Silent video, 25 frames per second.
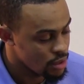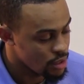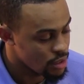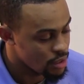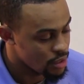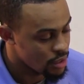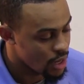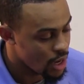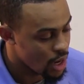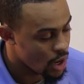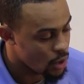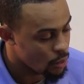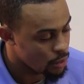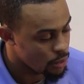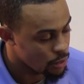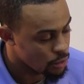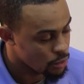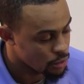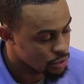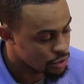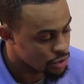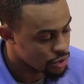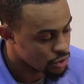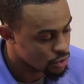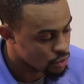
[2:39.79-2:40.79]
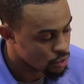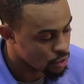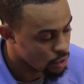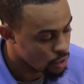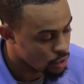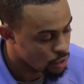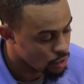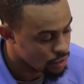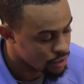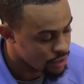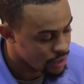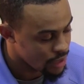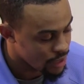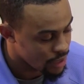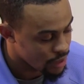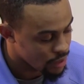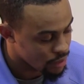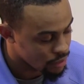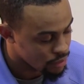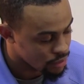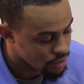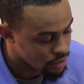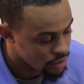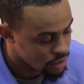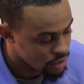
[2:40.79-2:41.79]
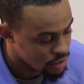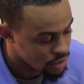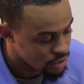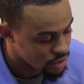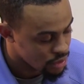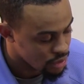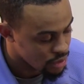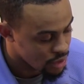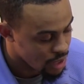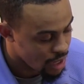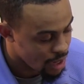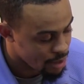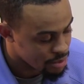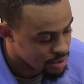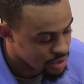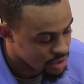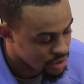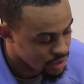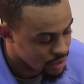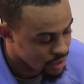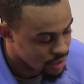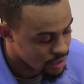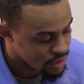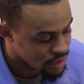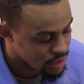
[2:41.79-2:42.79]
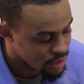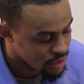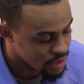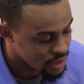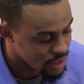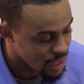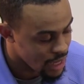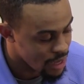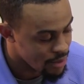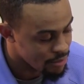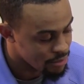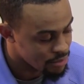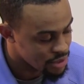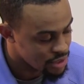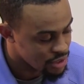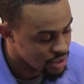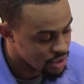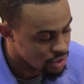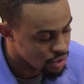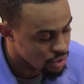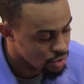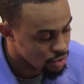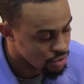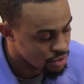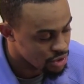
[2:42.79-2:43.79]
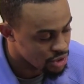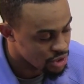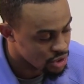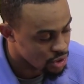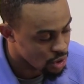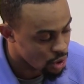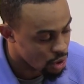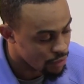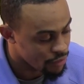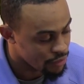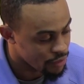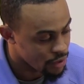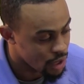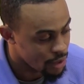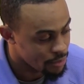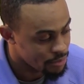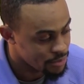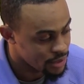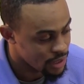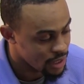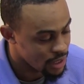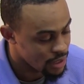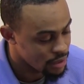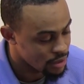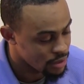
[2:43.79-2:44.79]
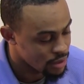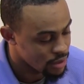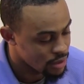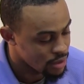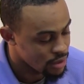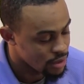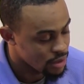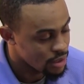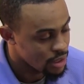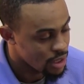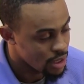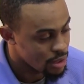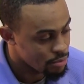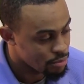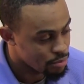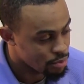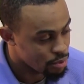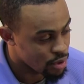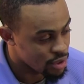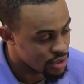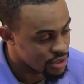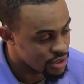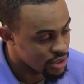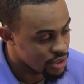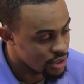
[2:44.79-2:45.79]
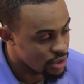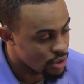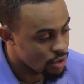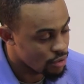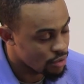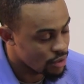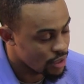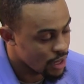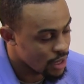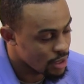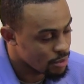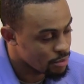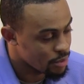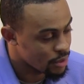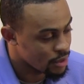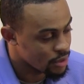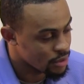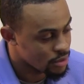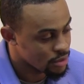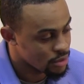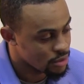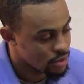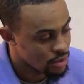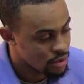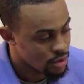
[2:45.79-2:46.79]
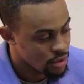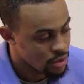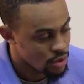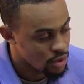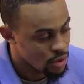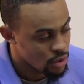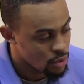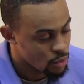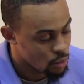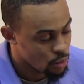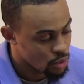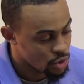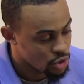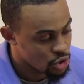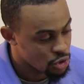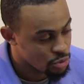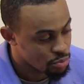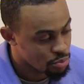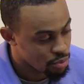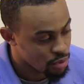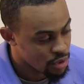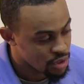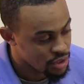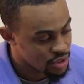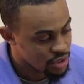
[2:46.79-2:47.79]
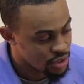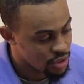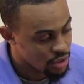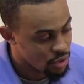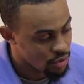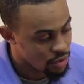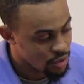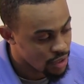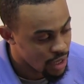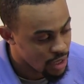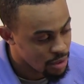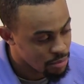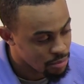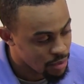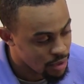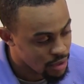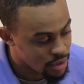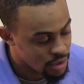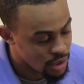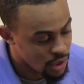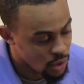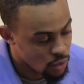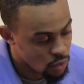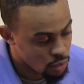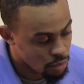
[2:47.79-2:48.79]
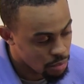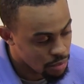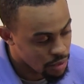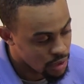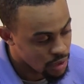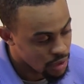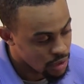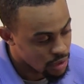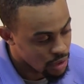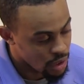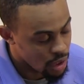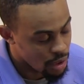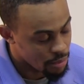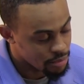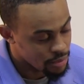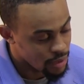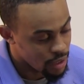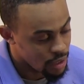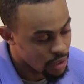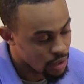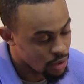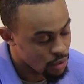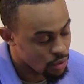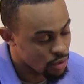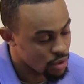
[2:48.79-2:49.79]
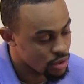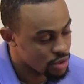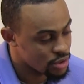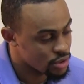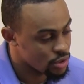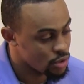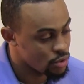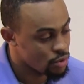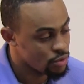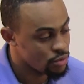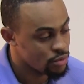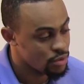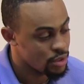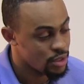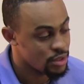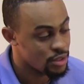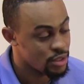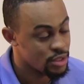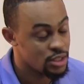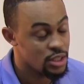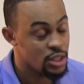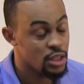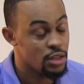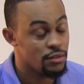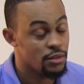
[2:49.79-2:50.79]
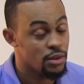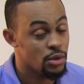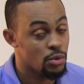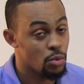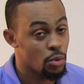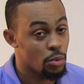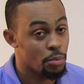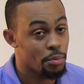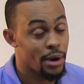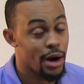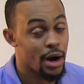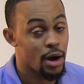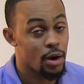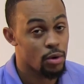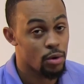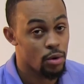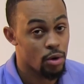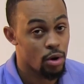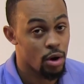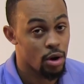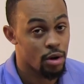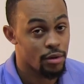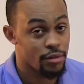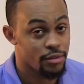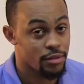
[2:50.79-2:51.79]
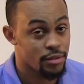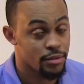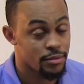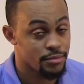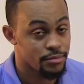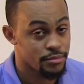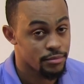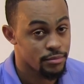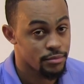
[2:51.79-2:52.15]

And now we will scroll down to the option that says MCU Soft Update and press the OK button. Once you press the OK button, it will begin updating on its own and the TV will power off.